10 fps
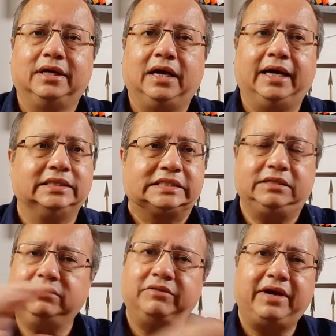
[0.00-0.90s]
And
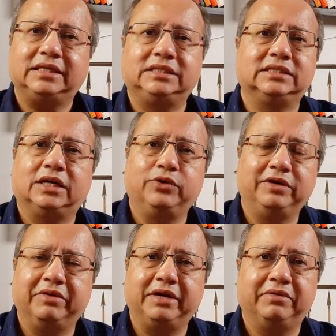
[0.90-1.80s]
some of the vaccines are doing
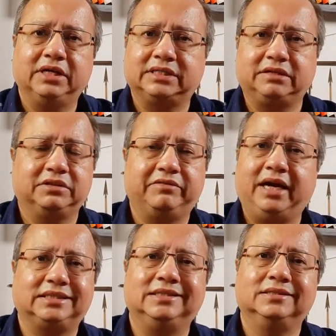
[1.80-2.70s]
very well. Some of the
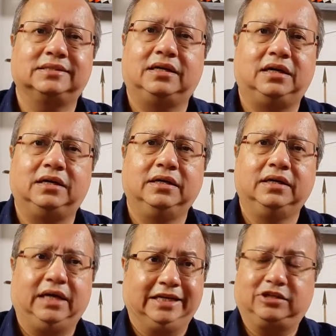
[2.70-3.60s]
vaccines are
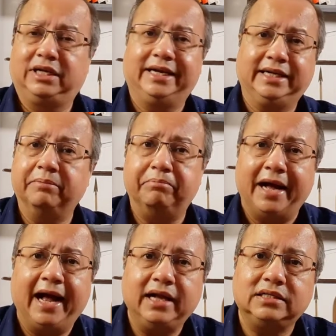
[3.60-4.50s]
actually getting
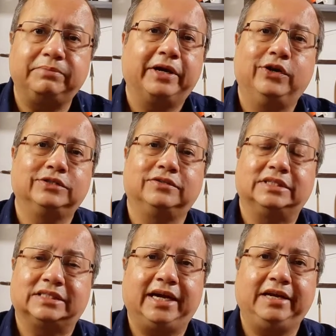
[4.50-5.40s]
banned because of the
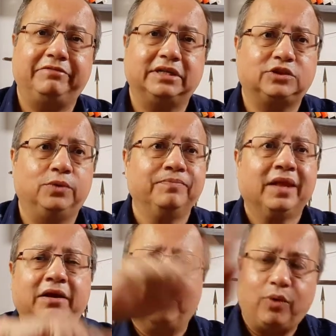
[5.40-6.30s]
side effects. So
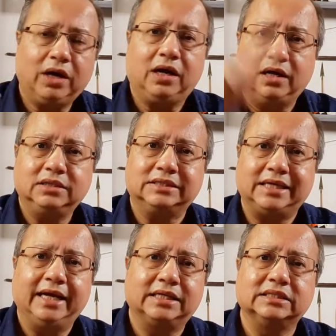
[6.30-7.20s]
what are the
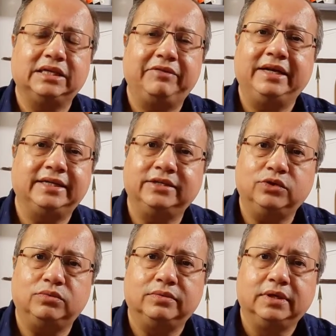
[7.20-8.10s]
cycles they went into?